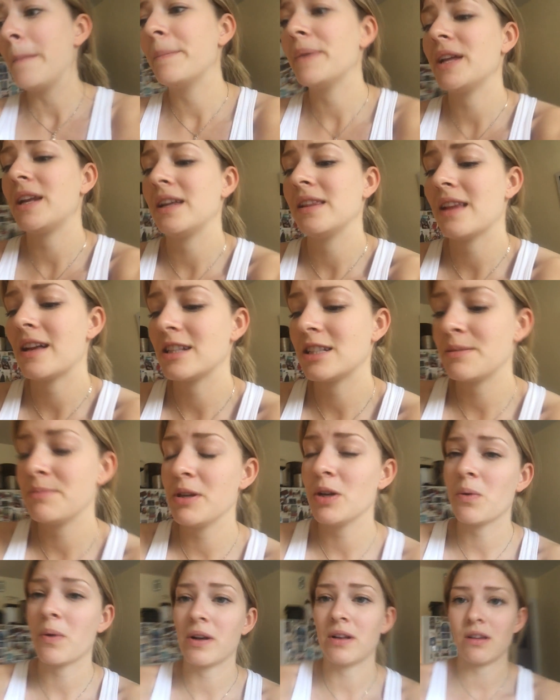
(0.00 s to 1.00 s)
But it lasted
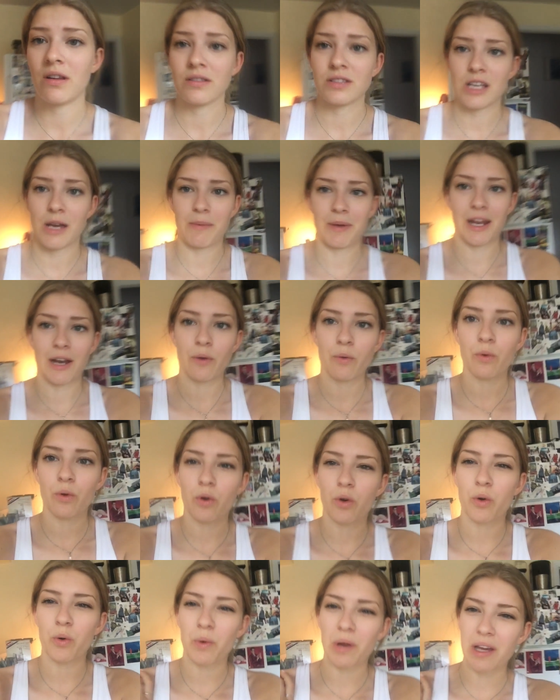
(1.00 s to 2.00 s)
me quite a long time, and I don't
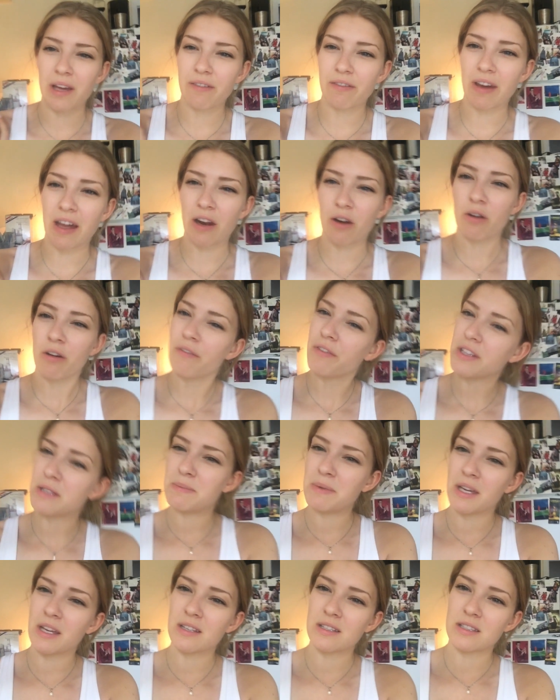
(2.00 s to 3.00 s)
crave it. I don't know if it's
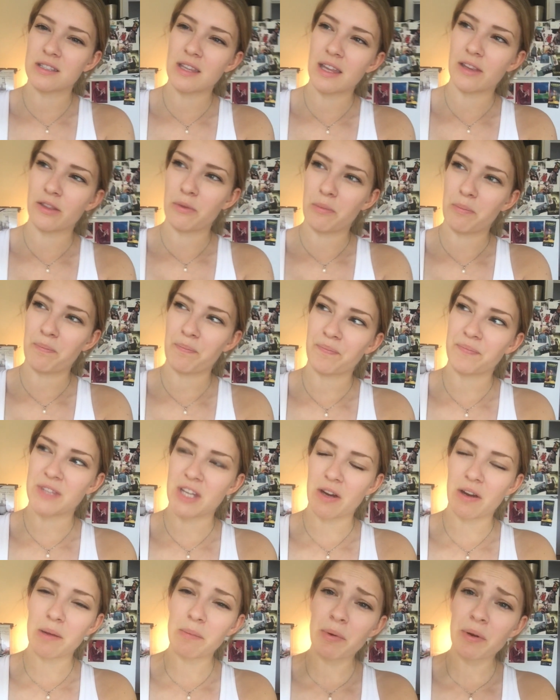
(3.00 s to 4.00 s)
because like the
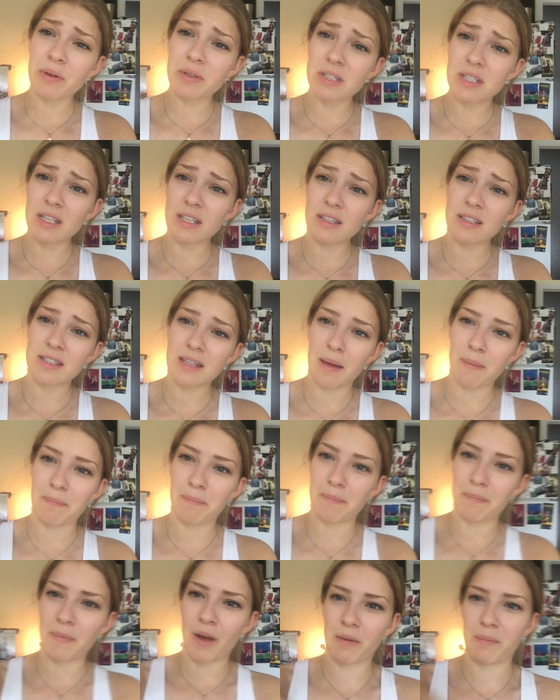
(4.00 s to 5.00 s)
dairy proteins that
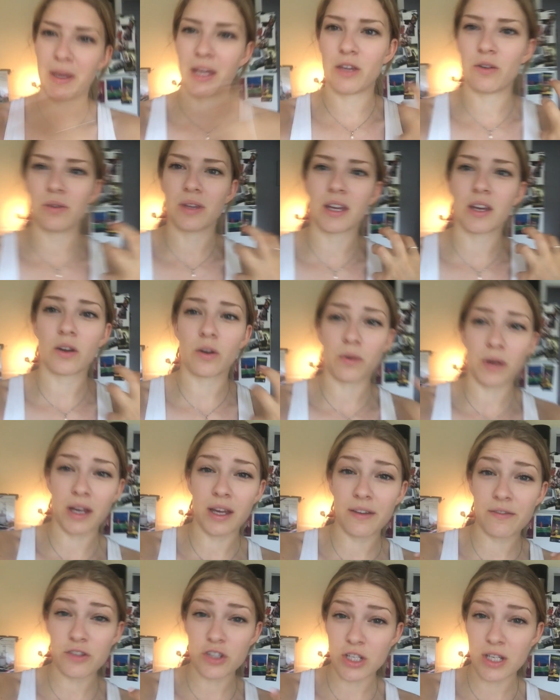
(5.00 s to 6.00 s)
make you like
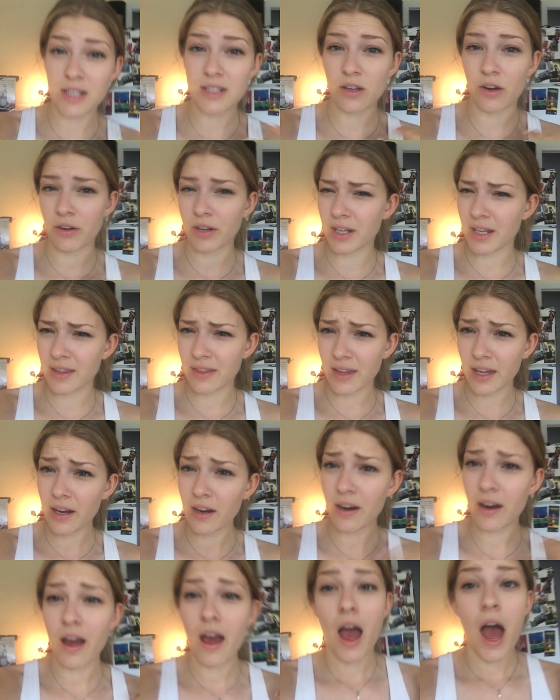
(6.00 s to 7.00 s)
crave cheese aren't in
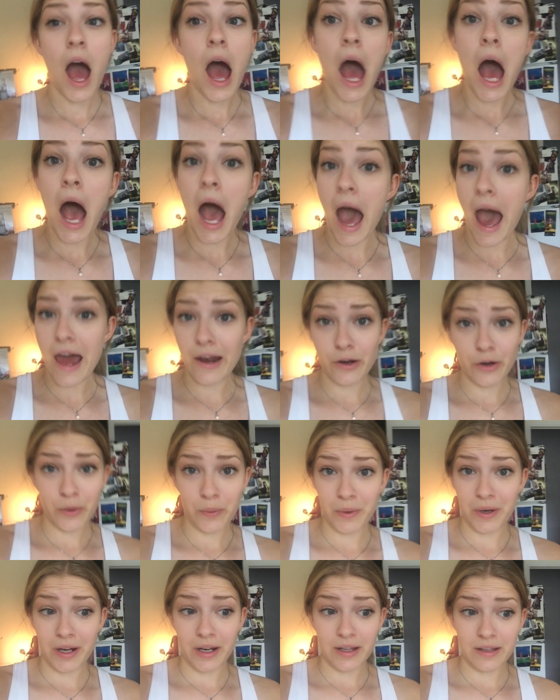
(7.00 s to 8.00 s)
there. I don't know
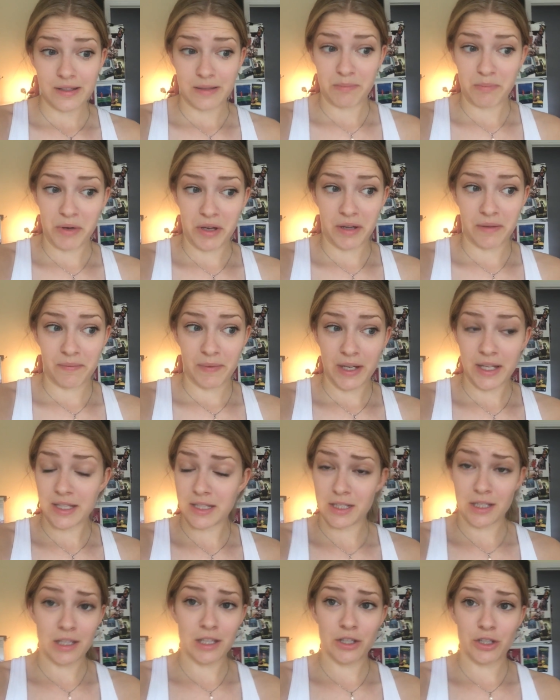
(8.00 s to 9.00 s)
what it is, but
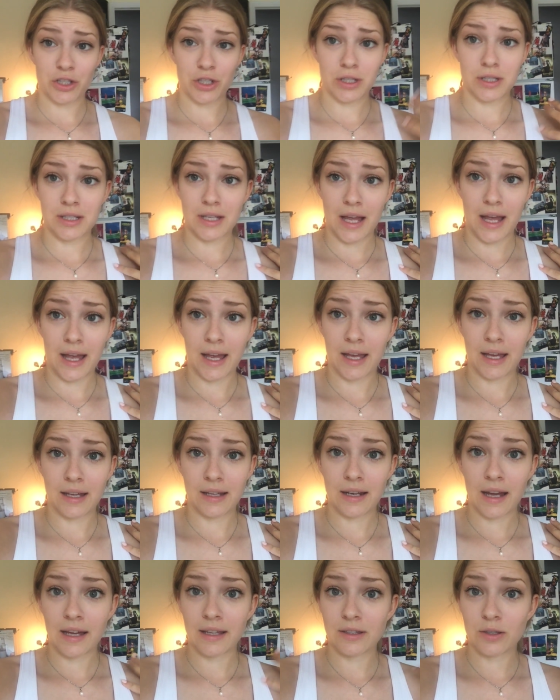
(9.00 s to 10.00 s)
it's delicious,
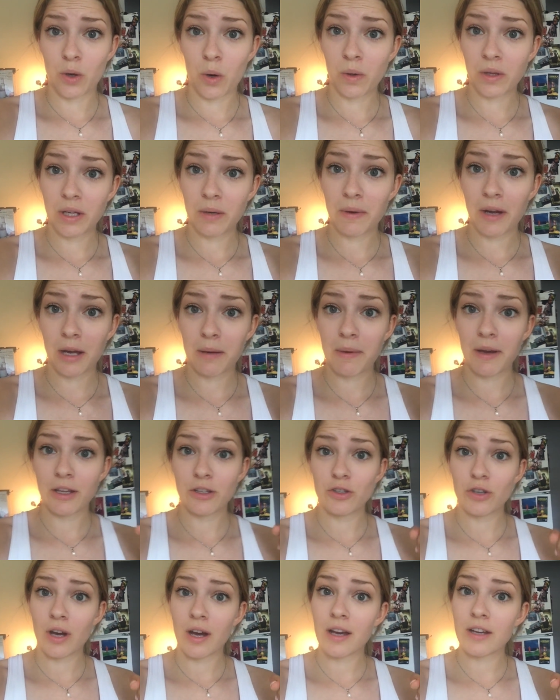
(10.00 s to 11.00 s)
and I totally
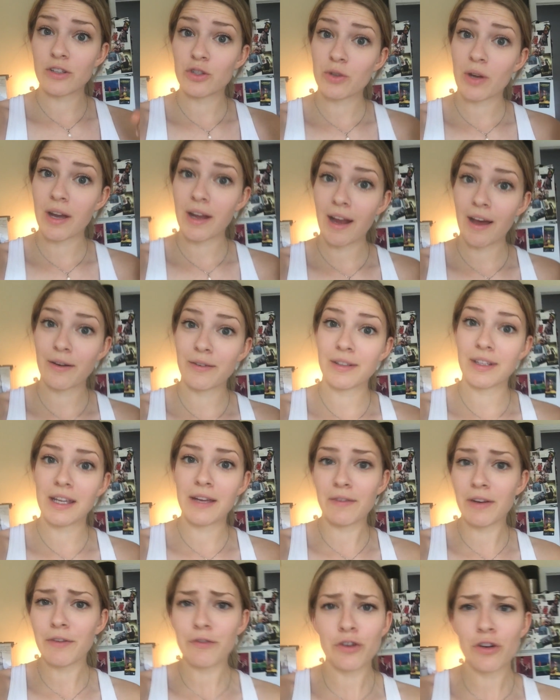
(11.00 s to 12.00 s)
recommend you guys try it out.
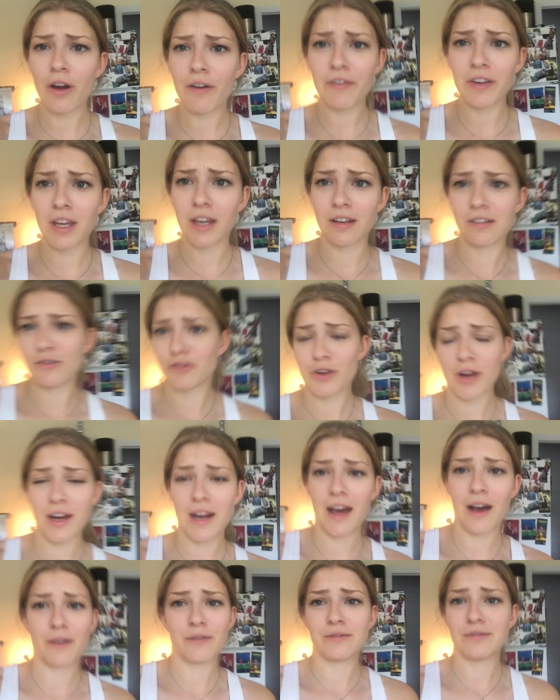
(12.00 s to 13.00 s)
Even if you're not vegan, try
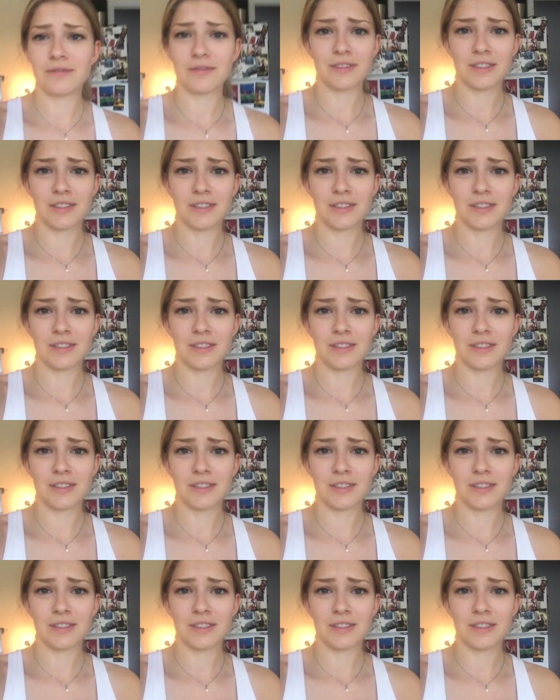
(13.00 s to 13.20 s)
it out.